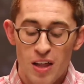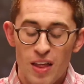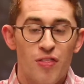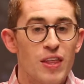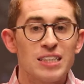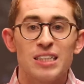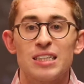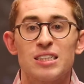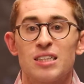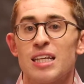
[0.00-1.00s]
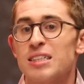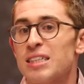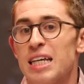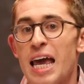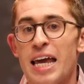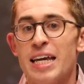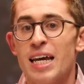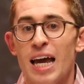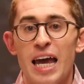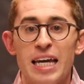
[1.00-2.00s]
that this is
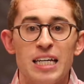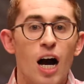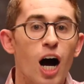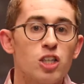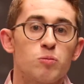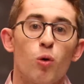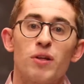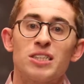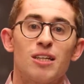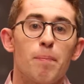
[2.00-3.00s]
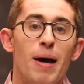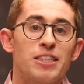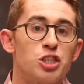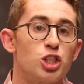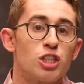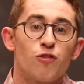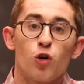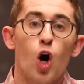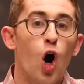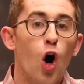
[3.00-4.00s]
a gospel, this is a message that's
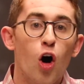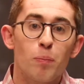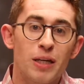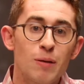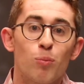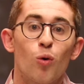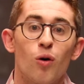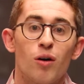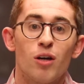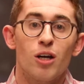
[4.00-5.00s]
for all people.